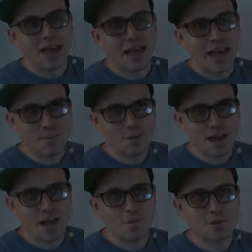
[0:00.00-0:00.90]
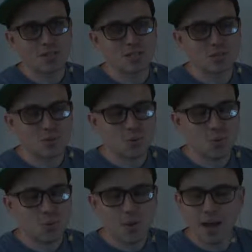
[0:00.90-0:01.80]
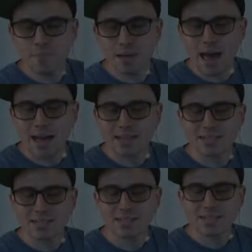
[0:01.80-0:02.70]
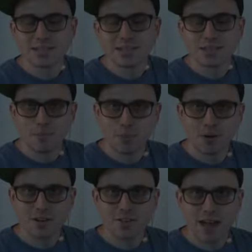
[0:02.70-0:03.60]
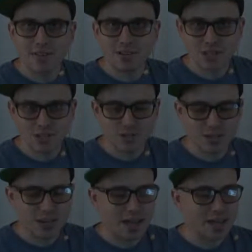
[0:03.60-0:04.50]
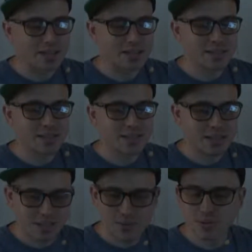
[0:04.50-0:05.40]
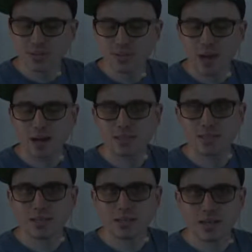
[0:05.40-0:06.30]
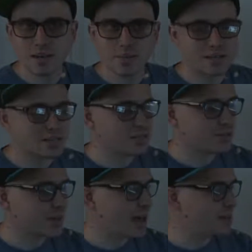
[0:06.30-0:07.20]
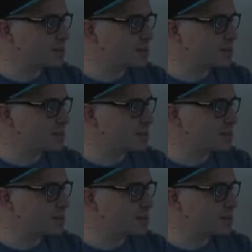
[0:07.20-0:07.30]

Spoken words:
Abraham was way past the point of having children, and he was about to come into that